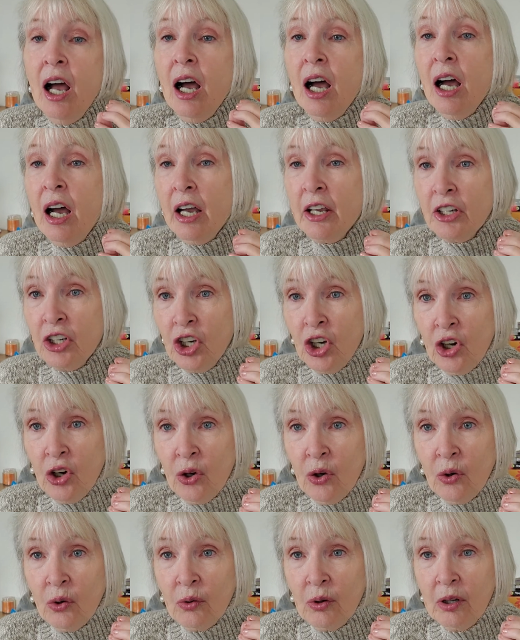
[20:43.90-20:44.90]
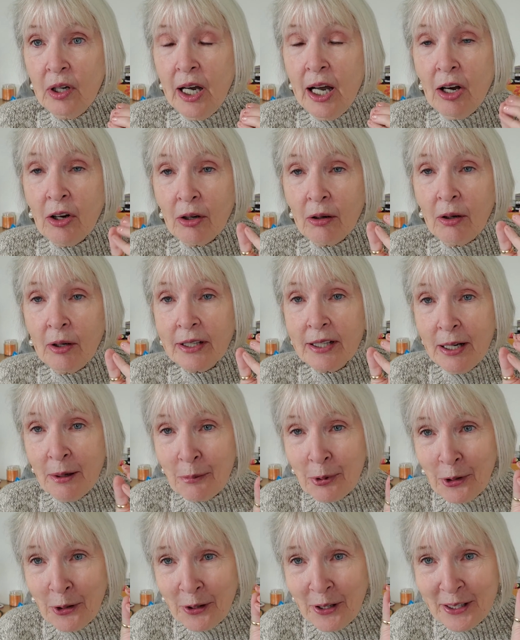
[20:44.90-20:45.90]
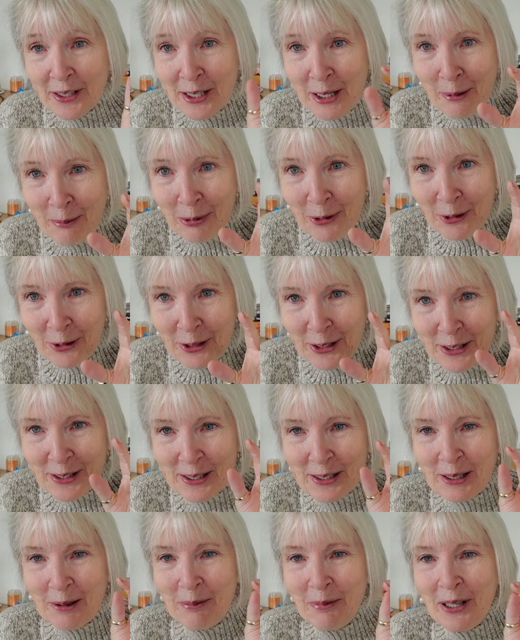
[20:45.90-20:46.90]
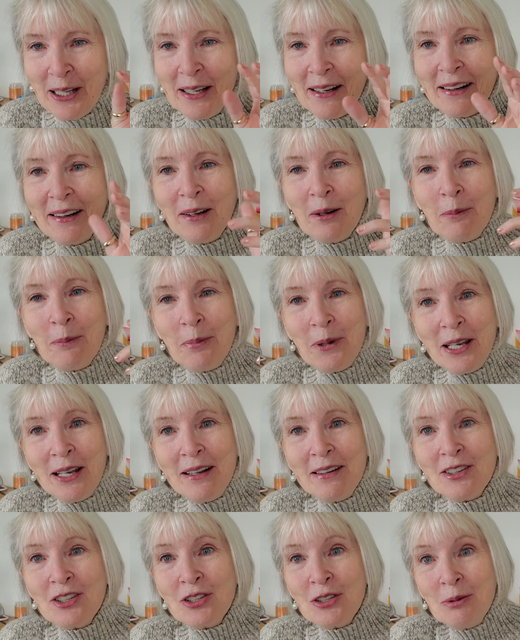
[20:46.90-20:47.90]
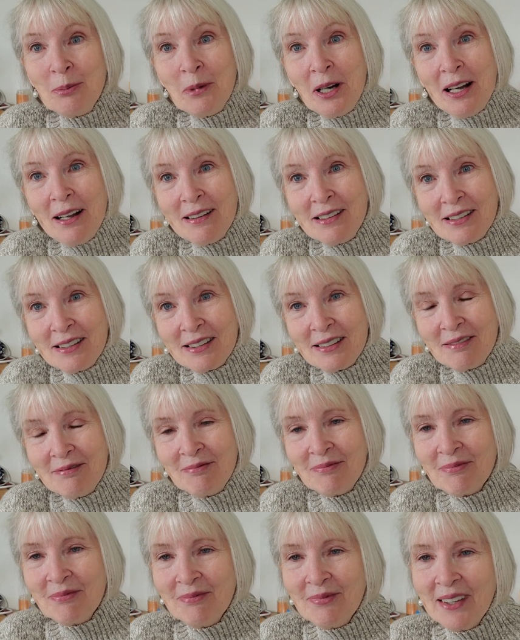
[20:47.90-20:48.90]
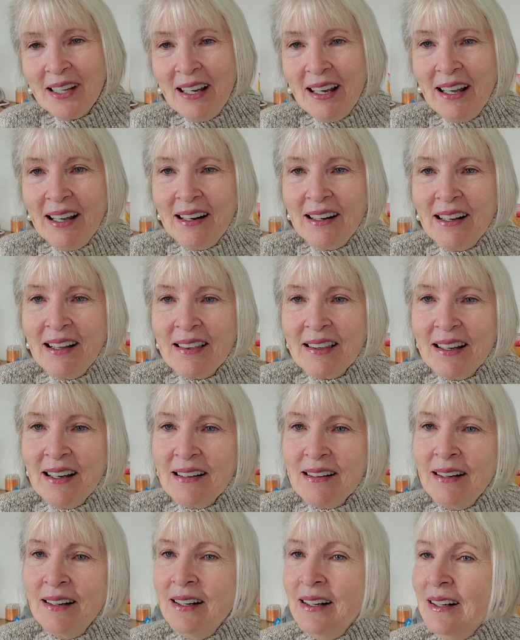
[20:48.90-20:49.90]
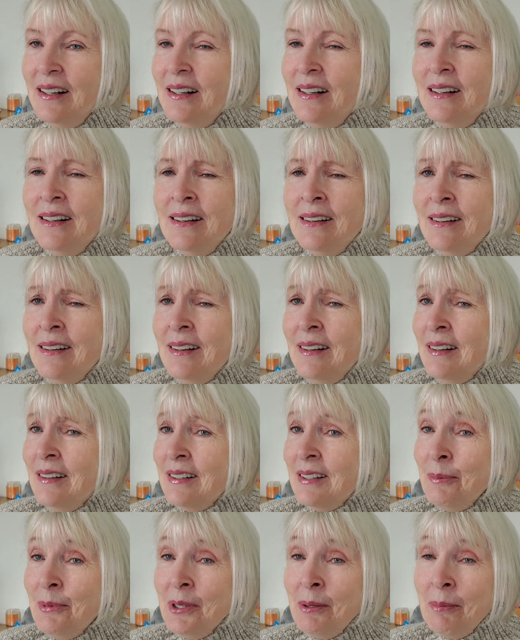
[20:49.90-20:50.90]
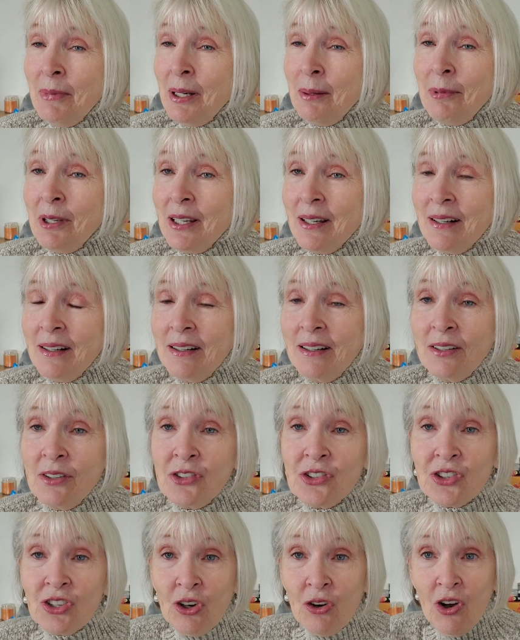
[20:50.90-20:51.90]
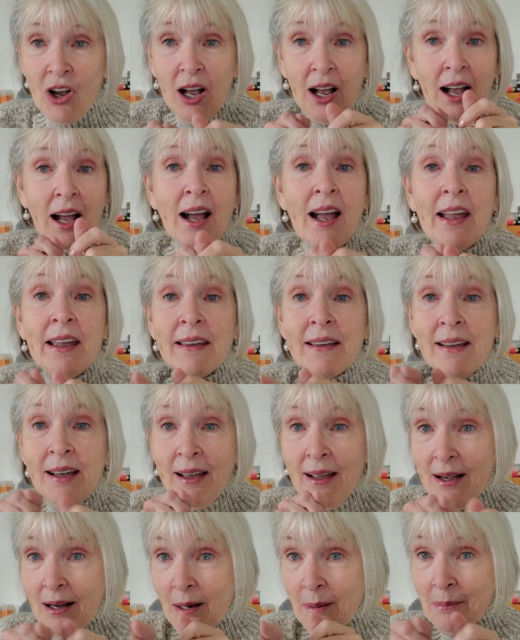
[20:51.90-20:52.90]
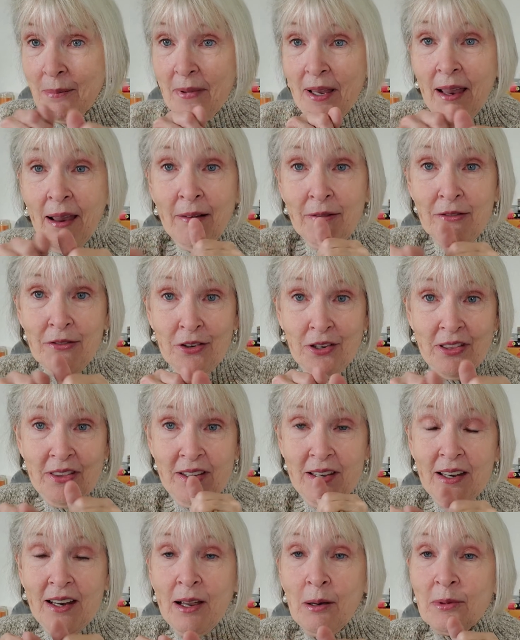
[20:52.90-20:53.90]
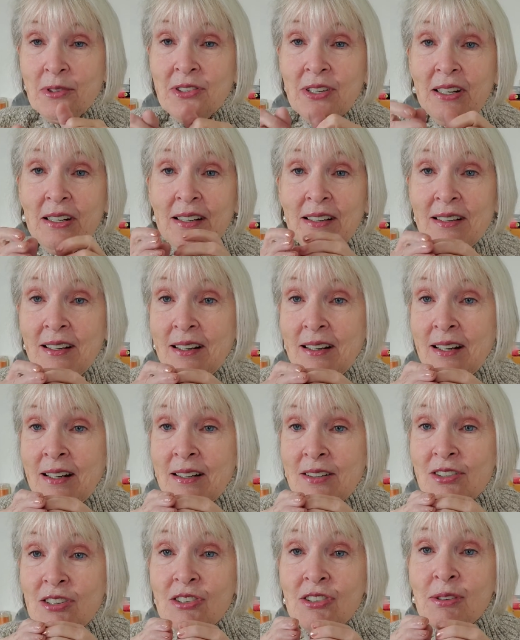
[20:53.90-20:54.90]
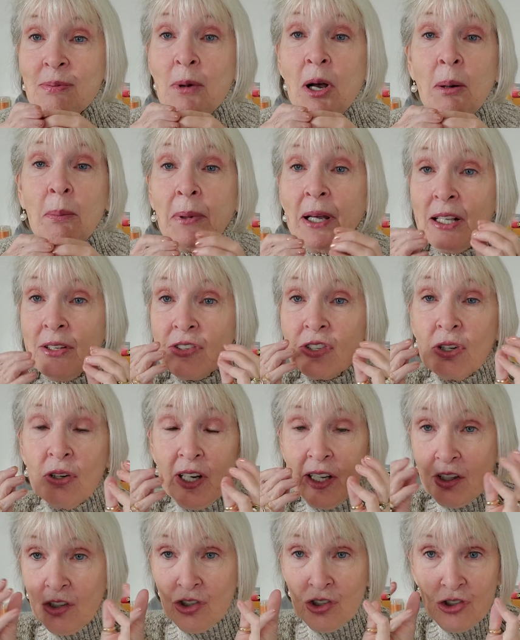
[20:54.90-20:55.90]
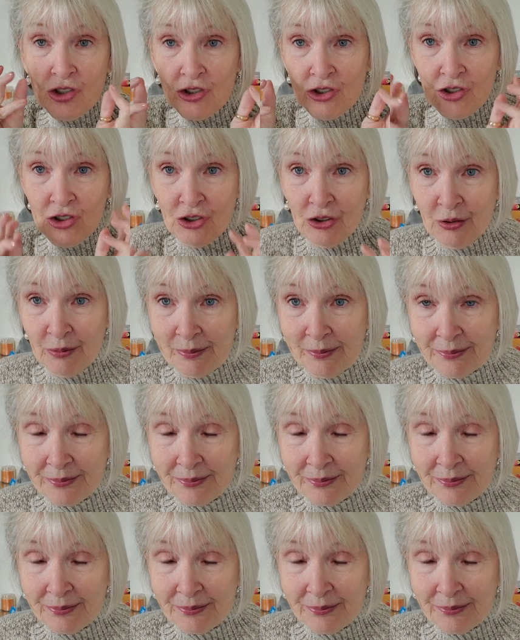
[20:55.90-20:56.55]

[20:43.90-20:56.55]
I know how temporaries can be, and it had been 2 months, and I thought something might be getting loose. So I cut up everything I was eating into small bites so I could just chew.